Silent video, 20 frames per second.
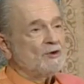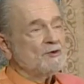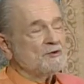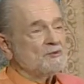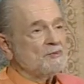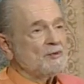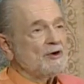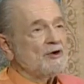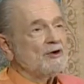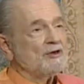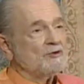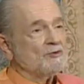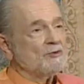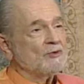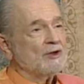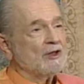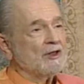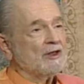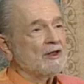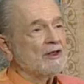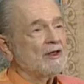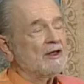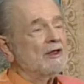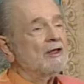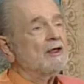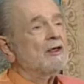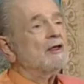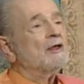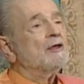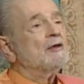spiritually,
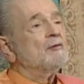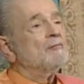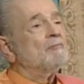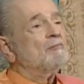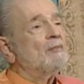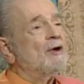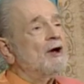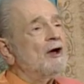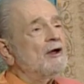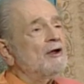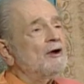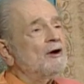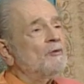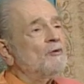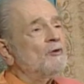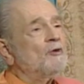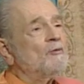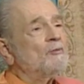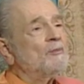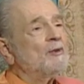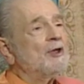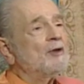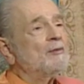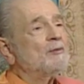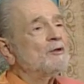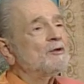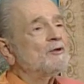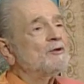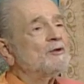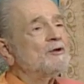Maya won't be
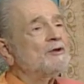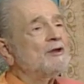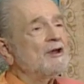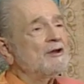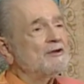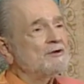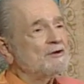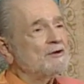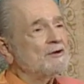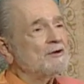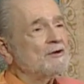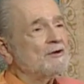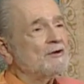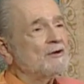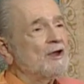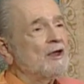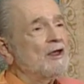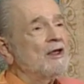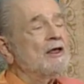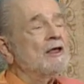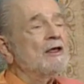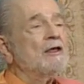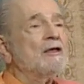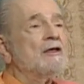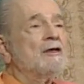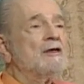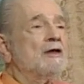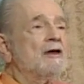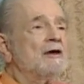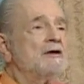able to touch you.
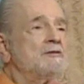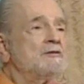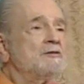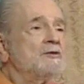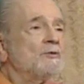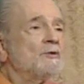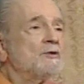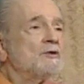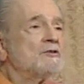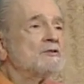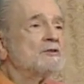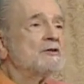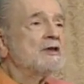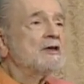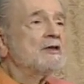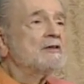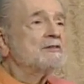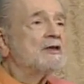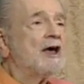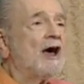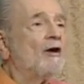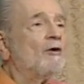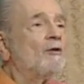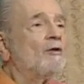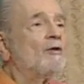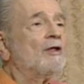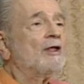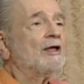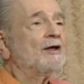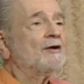Yes, you will see it's
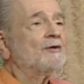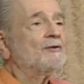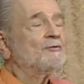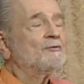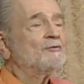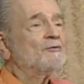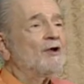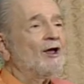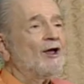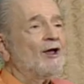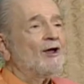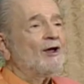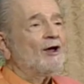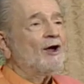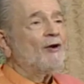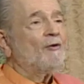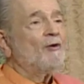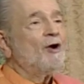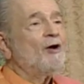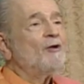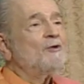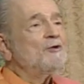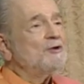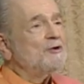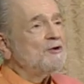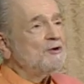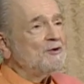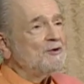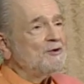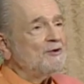howling around
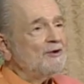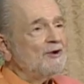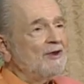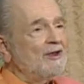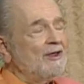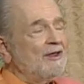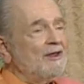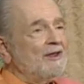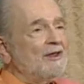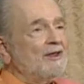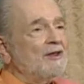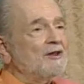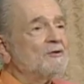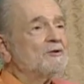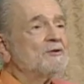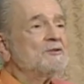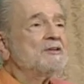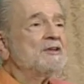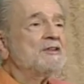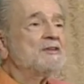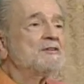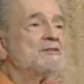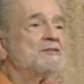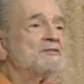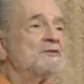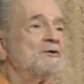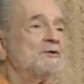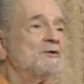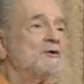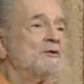you. You will see the
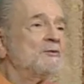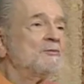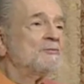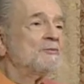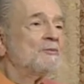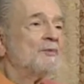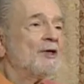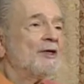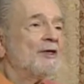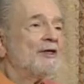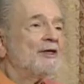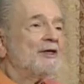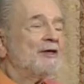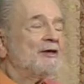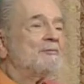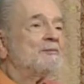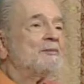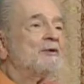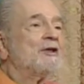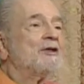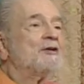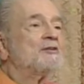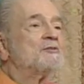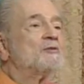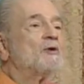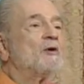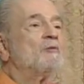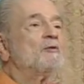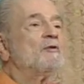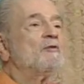storm. But
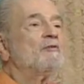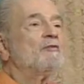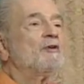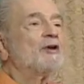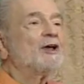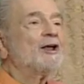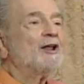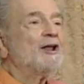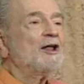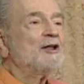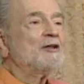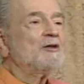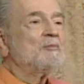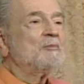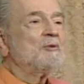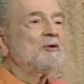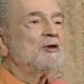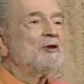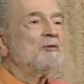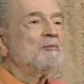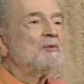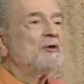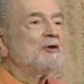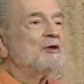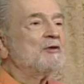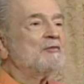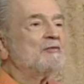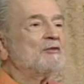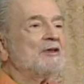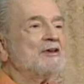Swami Vivekananda put it
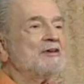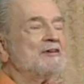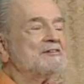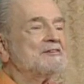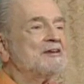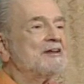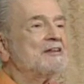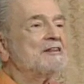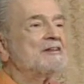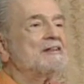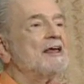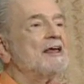beautifully. He said,